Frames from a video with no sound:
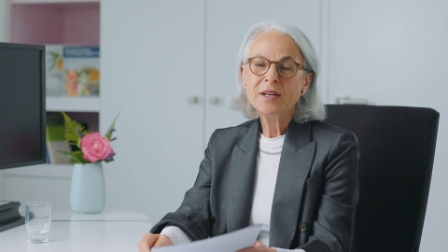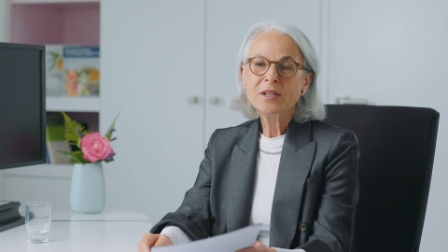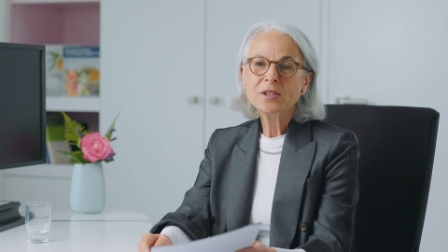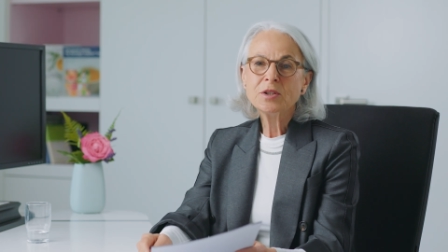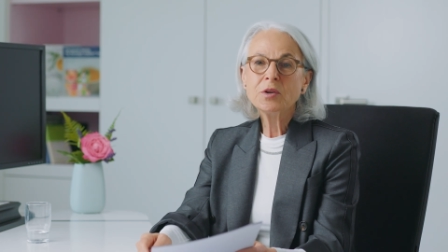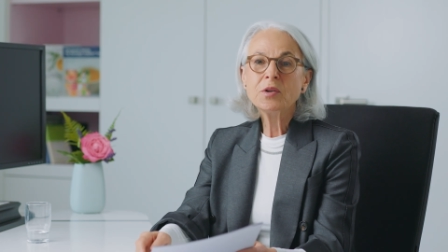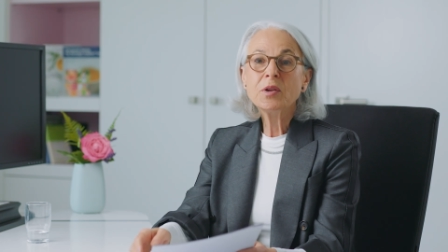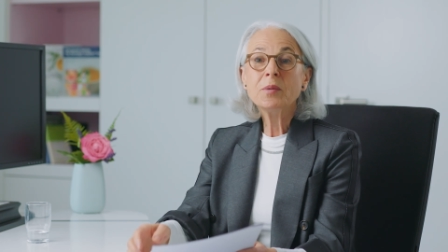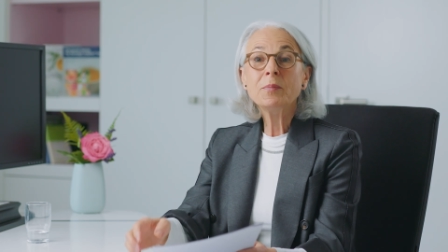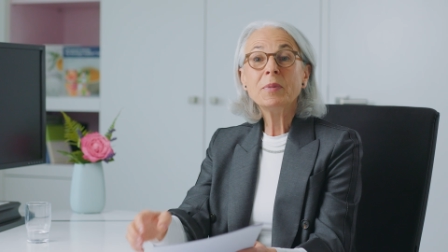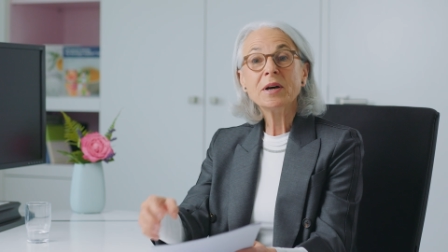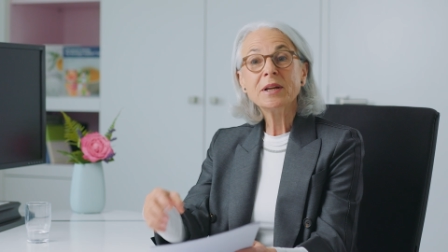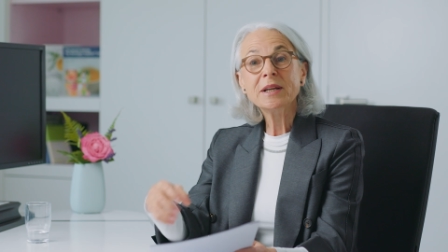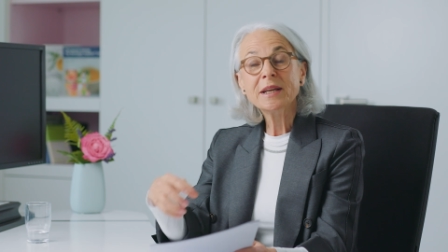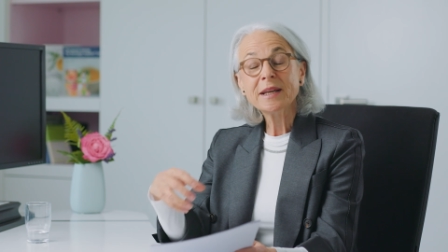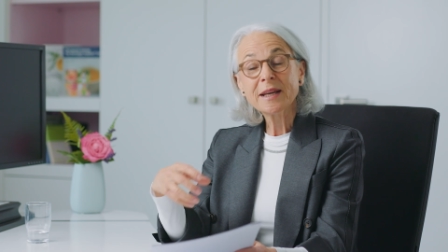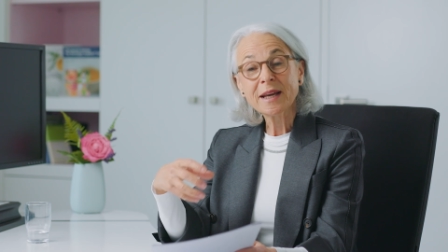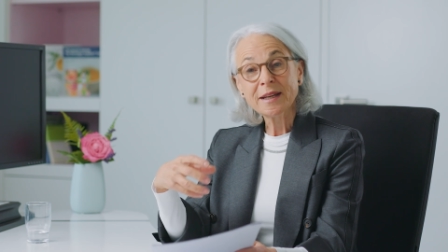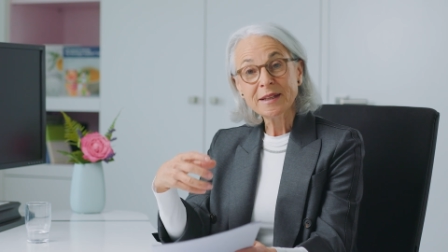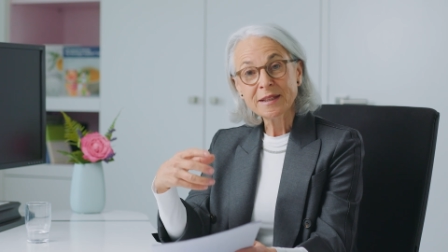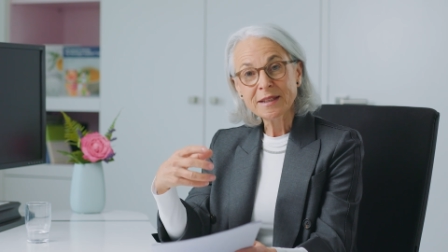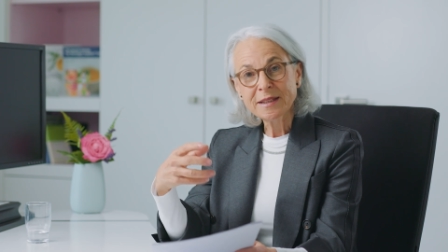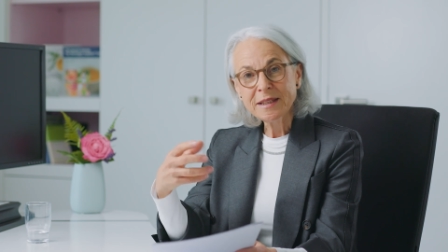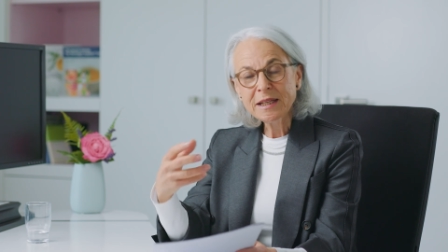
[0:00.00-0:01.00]
So the body
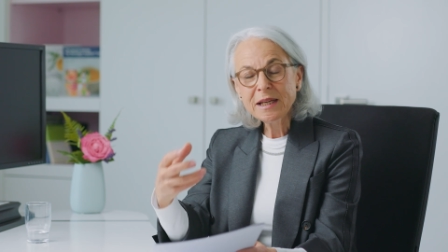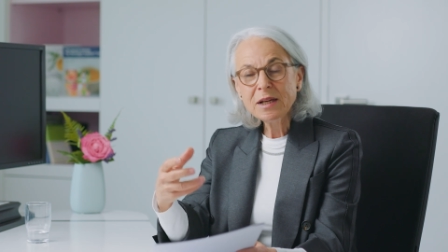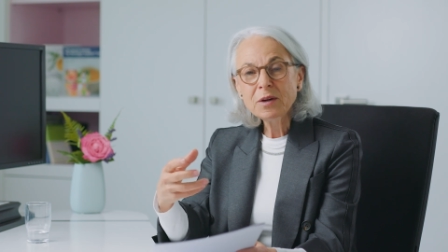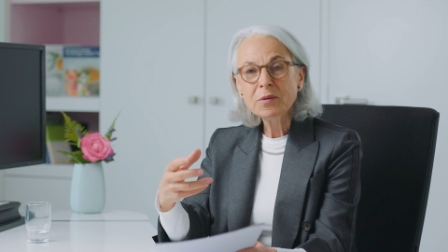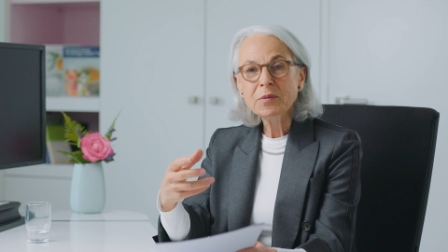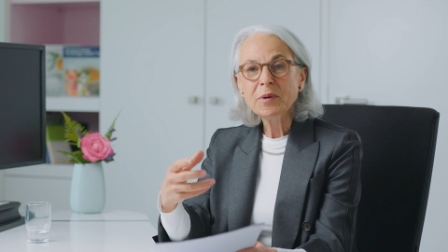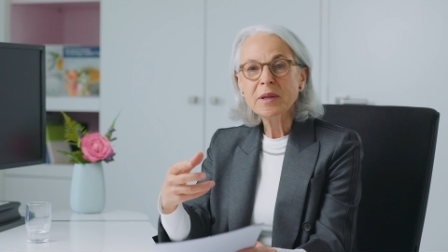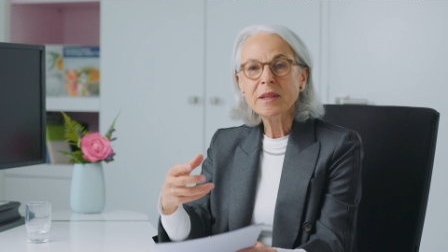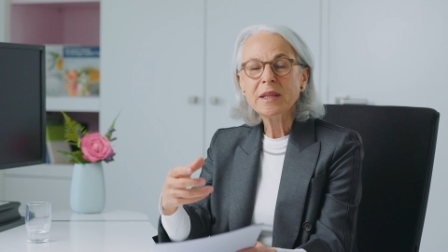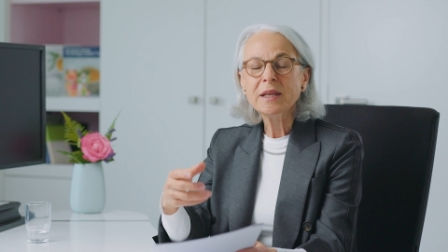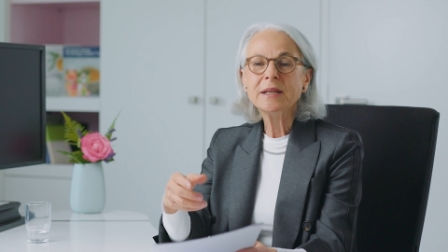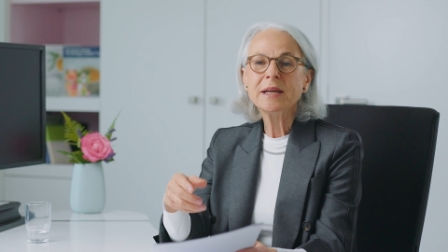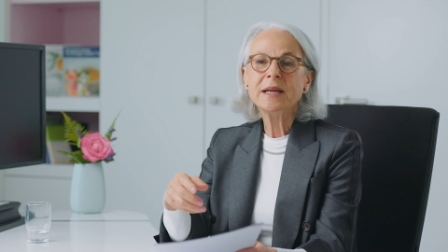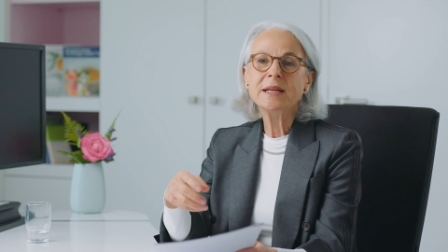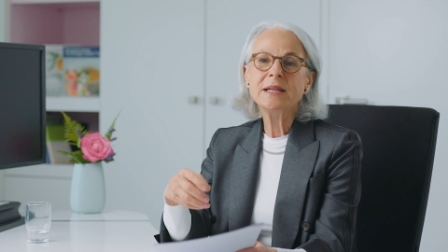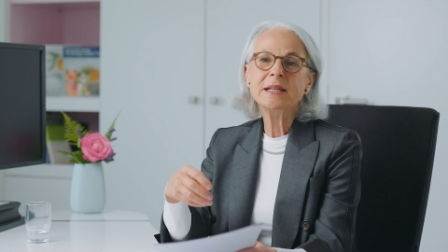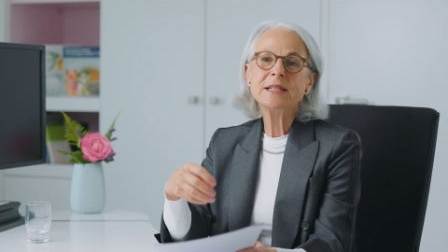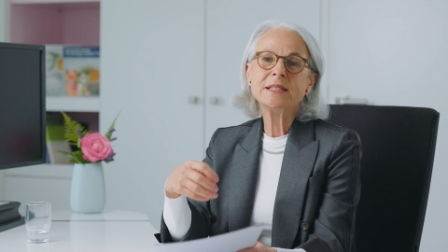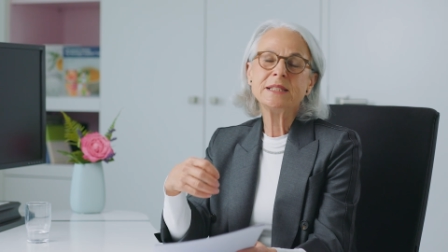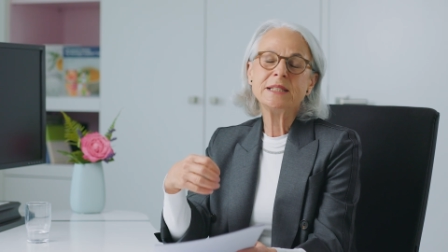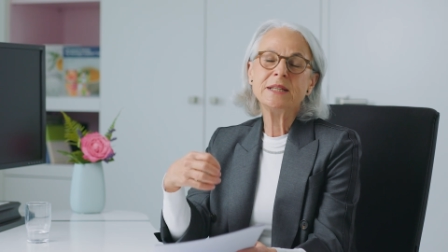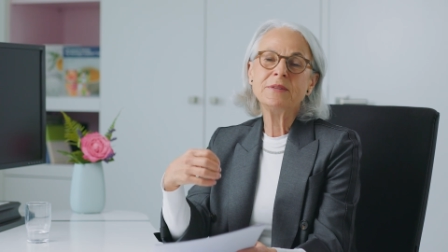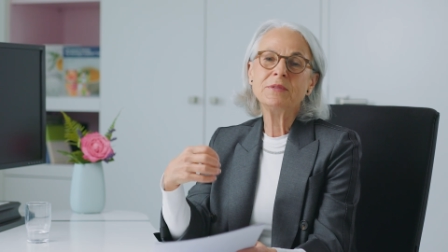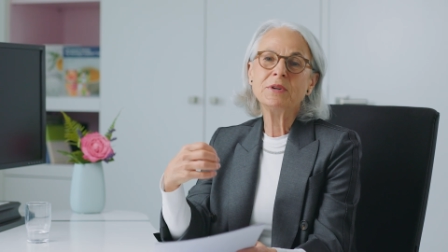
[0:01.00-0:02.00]
can deal with it. And
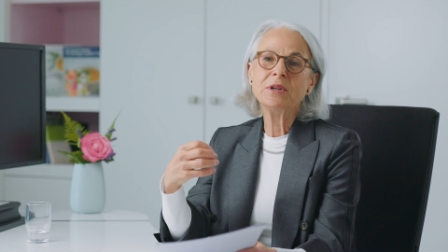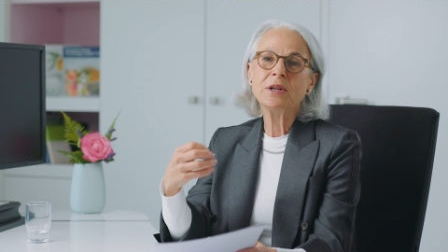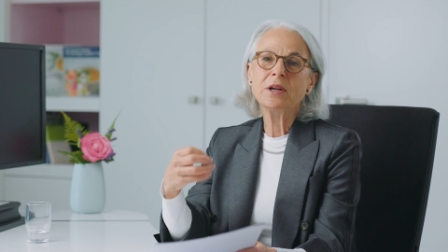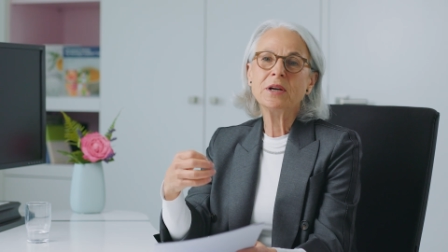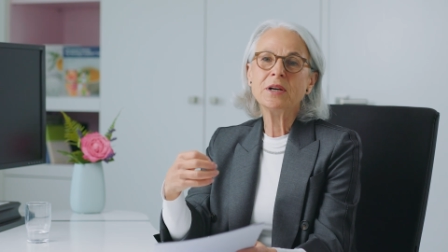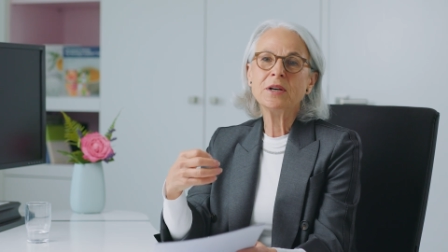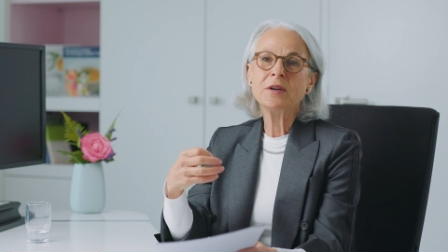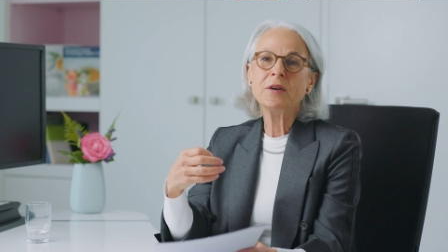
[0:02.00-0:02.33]
it's even